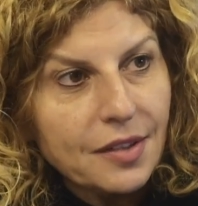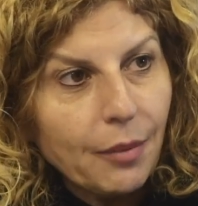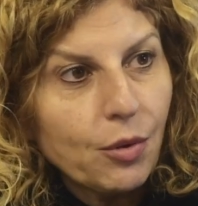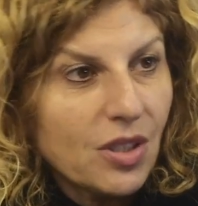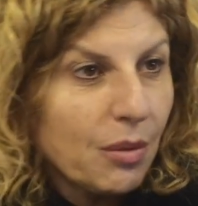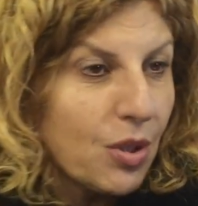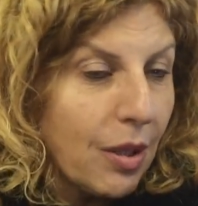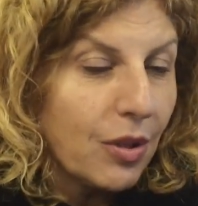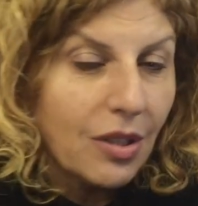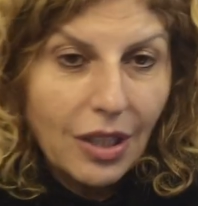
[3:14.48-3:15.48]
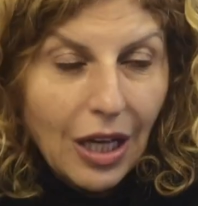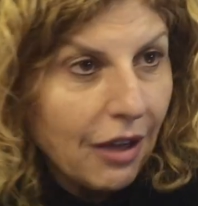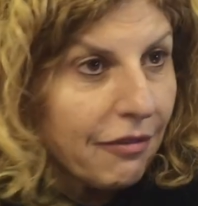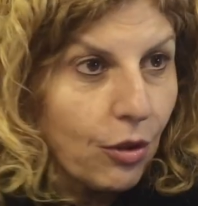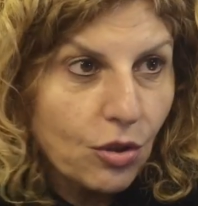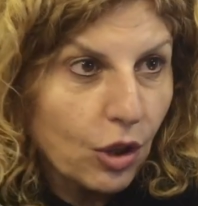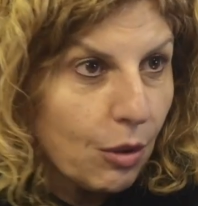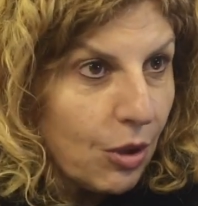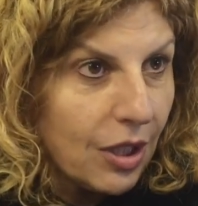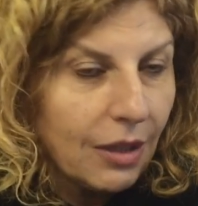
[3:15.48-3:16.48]
It's
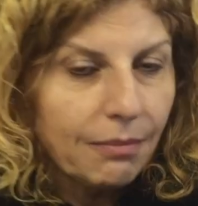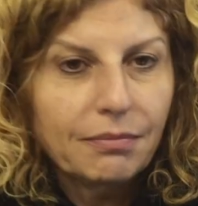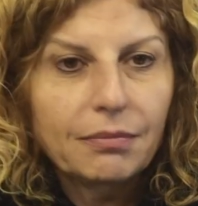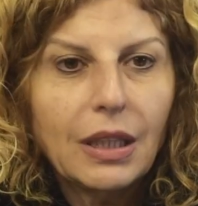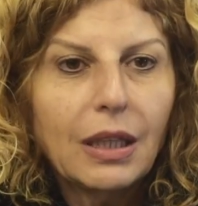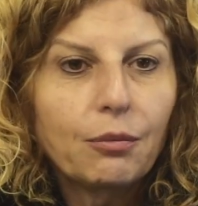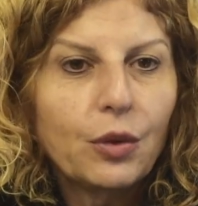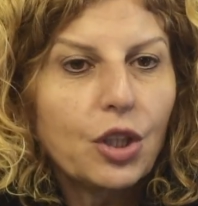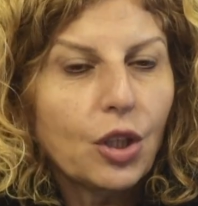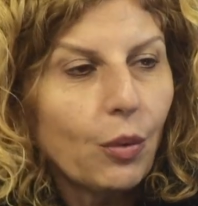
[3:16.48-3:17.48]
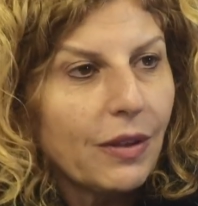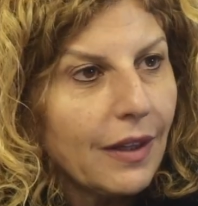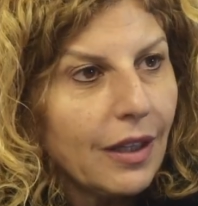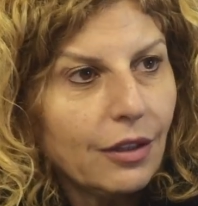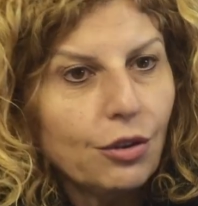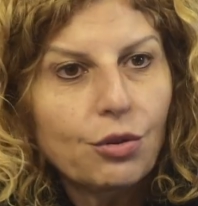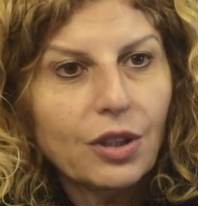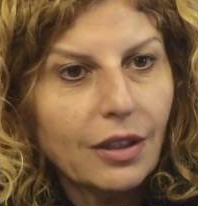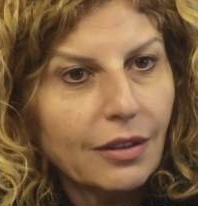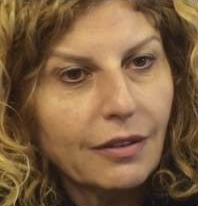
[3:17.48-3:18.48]
www.heartfelt.community. When you go in
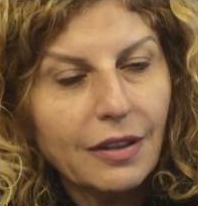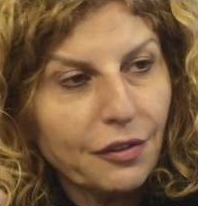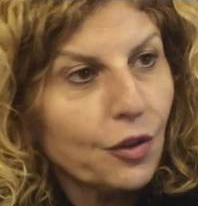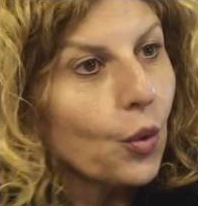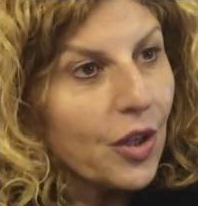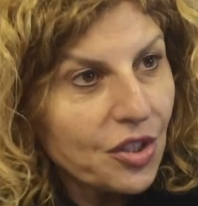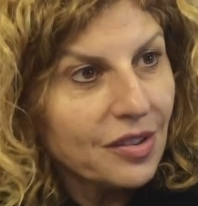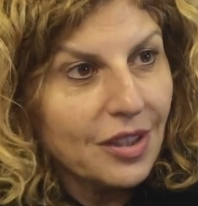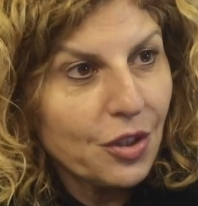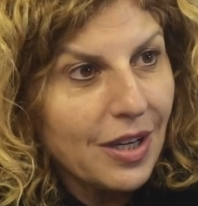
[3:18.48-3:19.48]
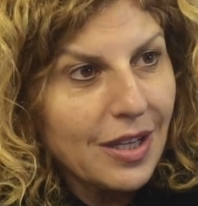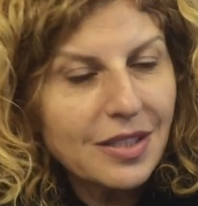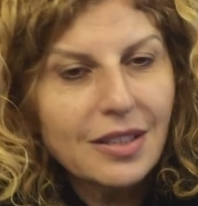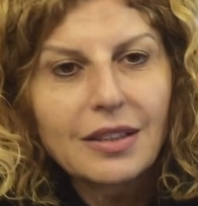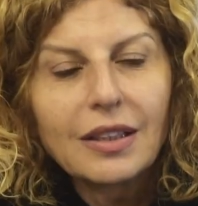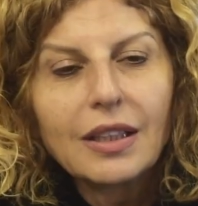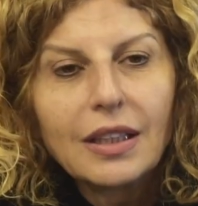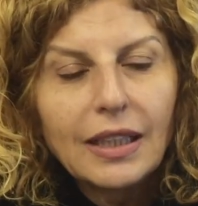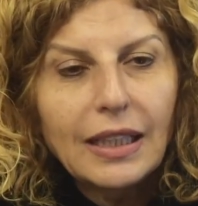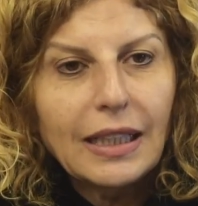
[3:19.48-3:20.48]
there, there's a few questions that you're asked,
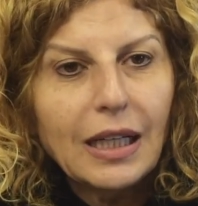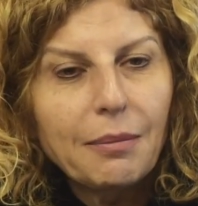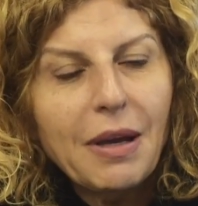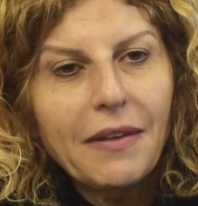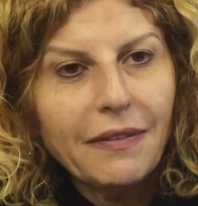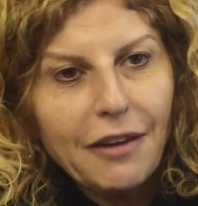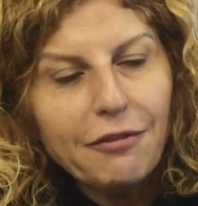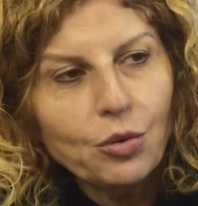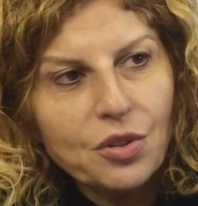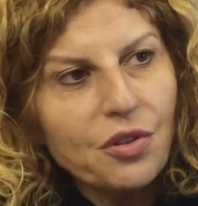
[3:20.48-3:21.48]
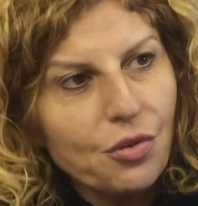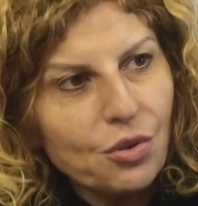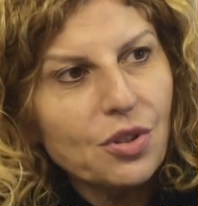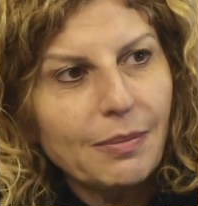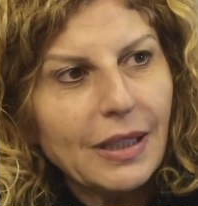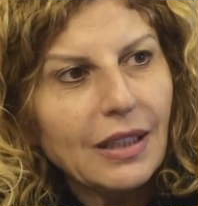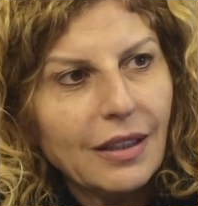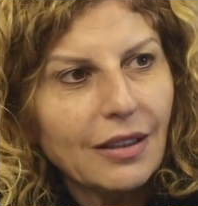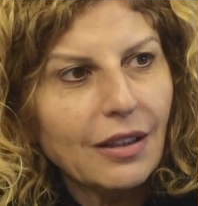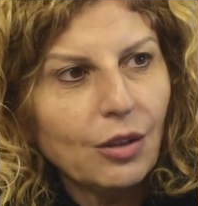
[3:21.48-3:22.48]
and then that filters through to
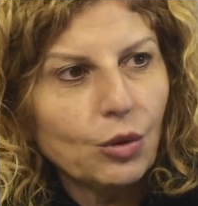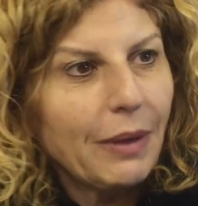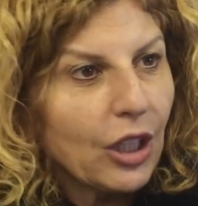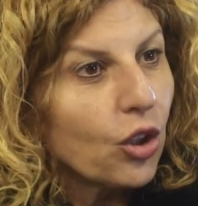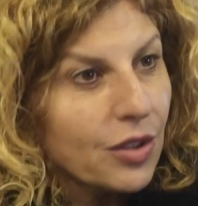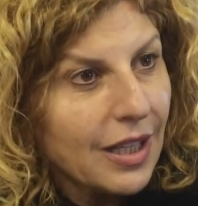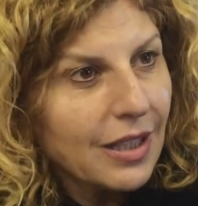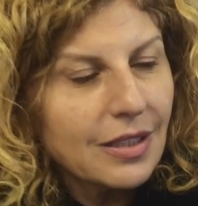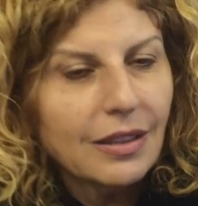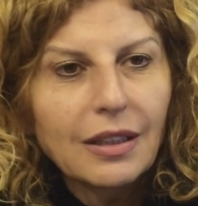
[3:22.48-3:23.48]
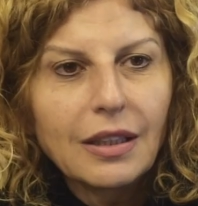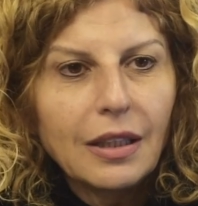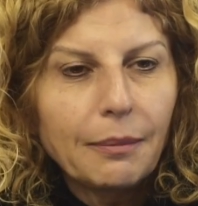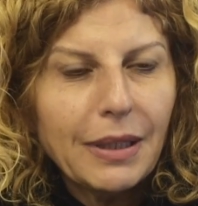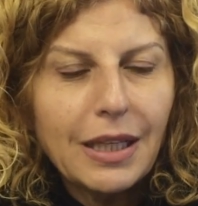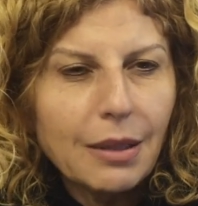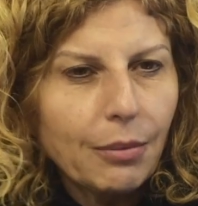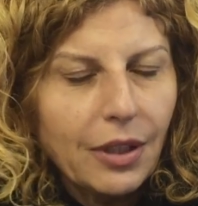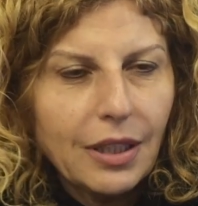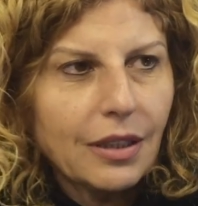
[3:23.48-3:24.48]
me and I will make contact. But
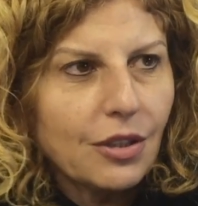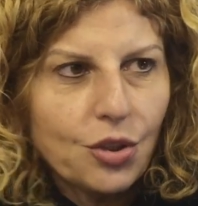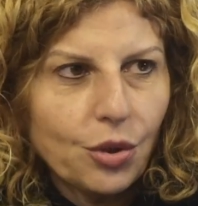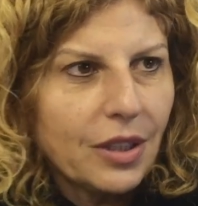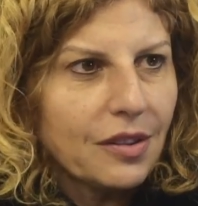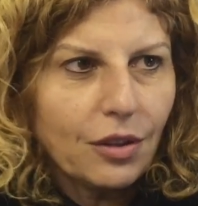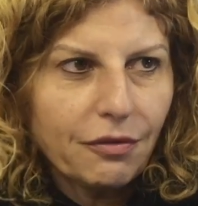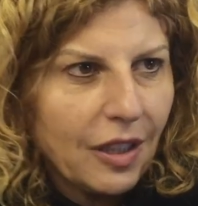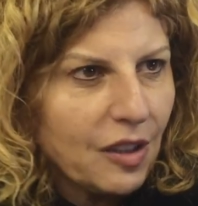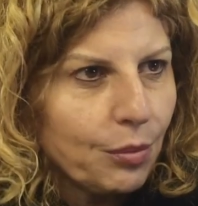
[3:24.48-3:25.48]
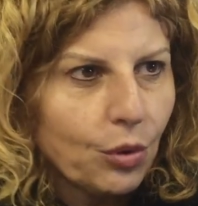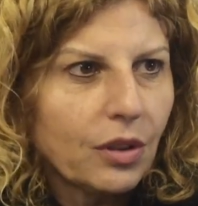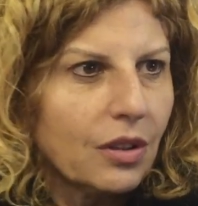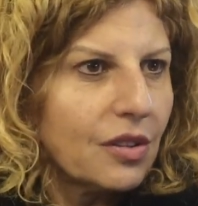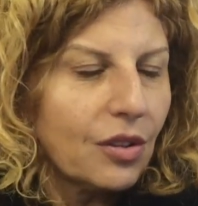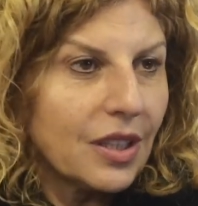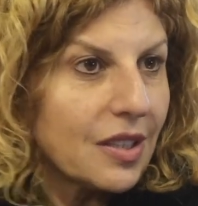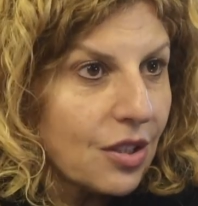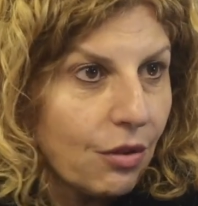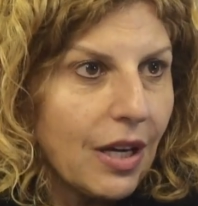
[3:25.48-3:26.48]
anybody can join. It's on Facebook. It's on
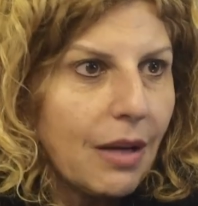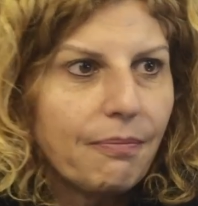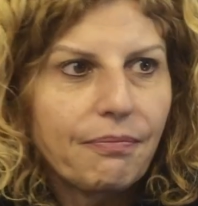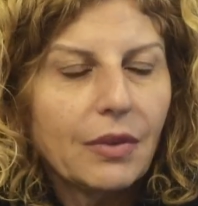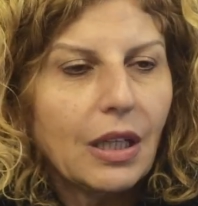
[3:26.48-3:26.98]
Instagram.